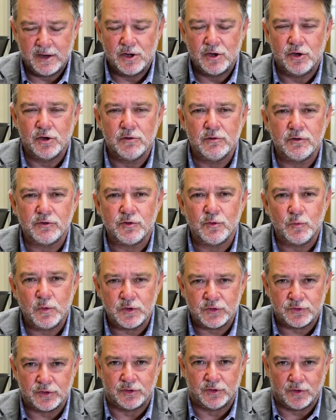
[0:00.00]
Your
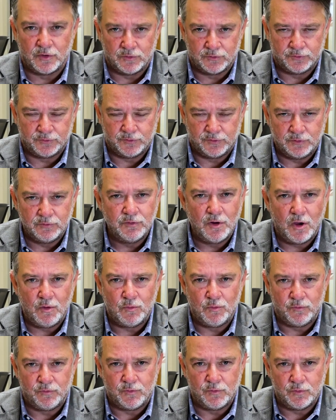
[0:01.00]
intuition knows. You know
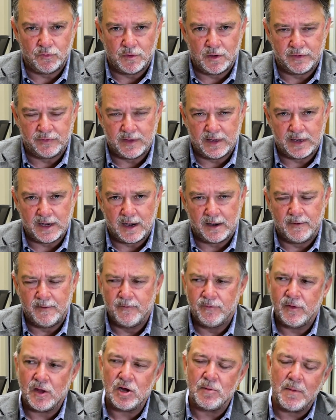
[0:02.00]
who they are.
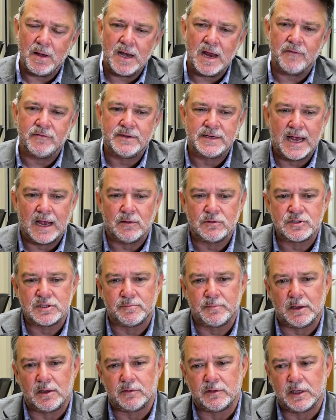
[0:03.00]
Now, you might have doubts
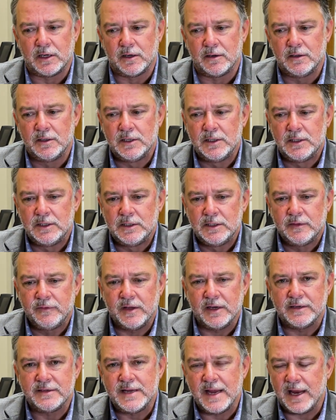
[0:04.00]
about their
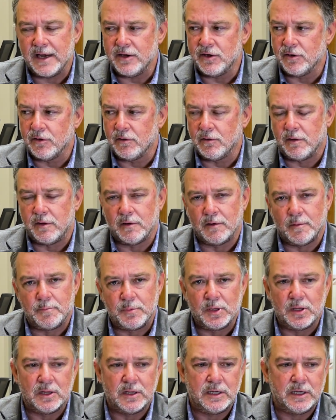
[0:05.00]
tenure or their
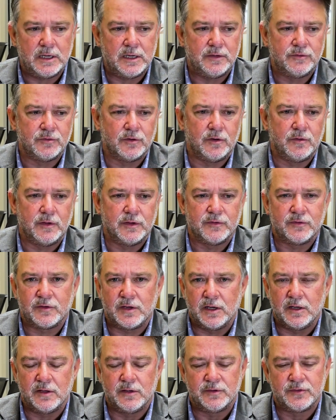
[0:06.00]
abilities or their
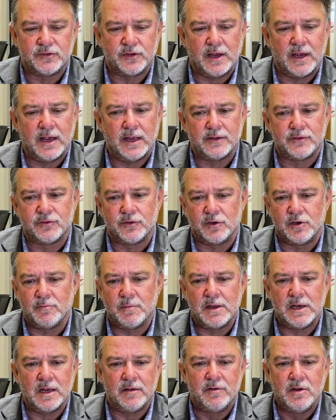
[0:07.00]
skill sets,
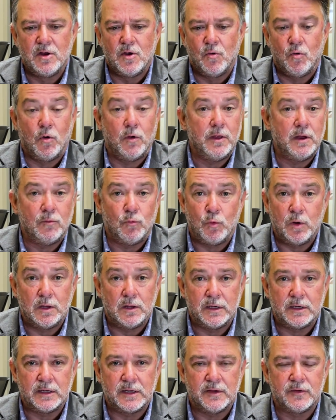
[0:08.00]
or their
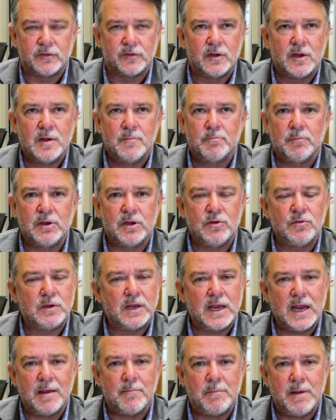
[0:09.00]
willingness, but you
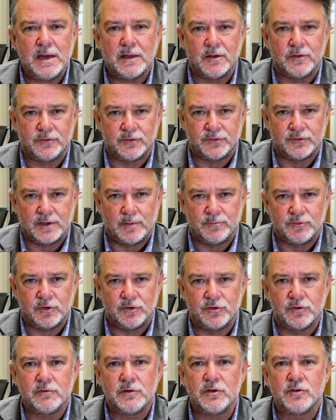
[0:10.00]
can't make those
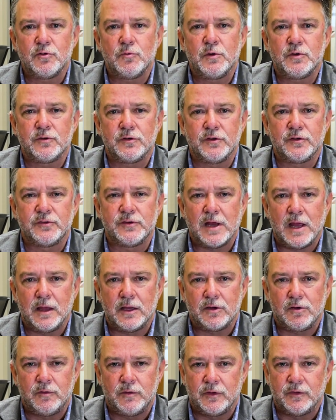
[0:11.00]
assumptions. Your intuition is
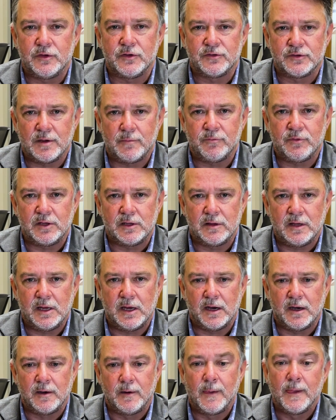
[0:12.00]
telling you that there's something
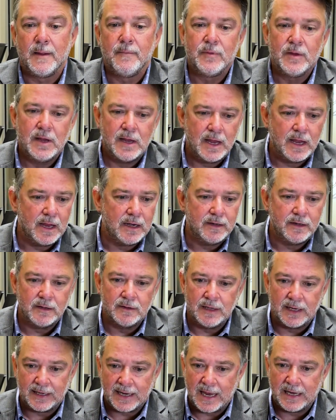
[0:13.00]
there, and
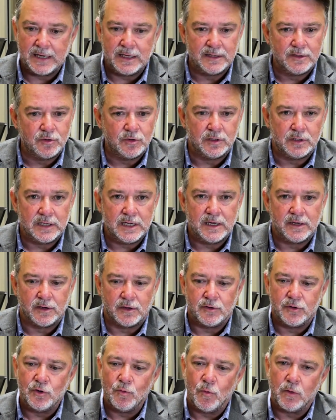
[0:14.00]
like any good
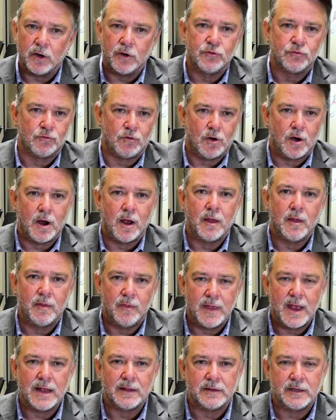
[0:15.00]
leader, you want to draw
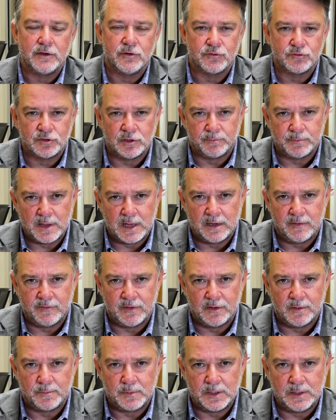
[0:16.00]
that leadership out of
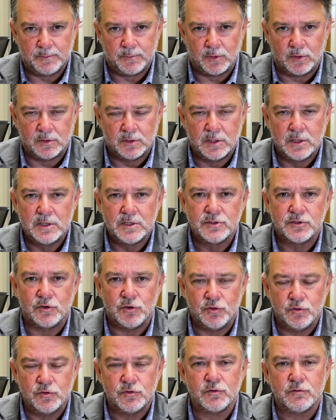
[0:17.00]
other people. So
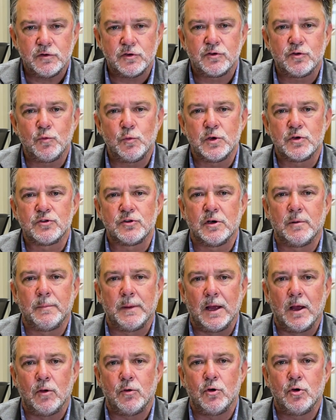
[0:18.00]
use your intuition
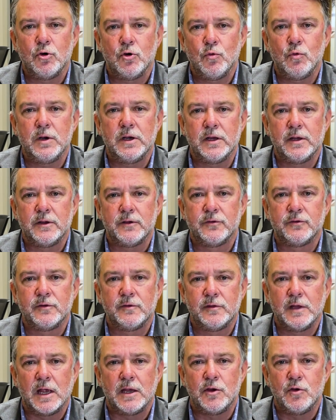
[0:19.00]
about who it
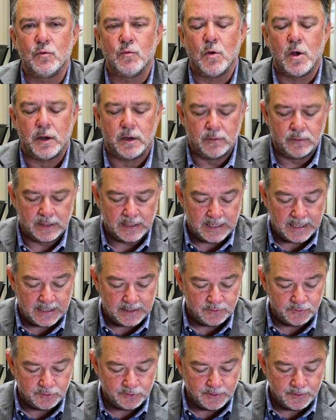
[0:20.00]
is that you want to engage.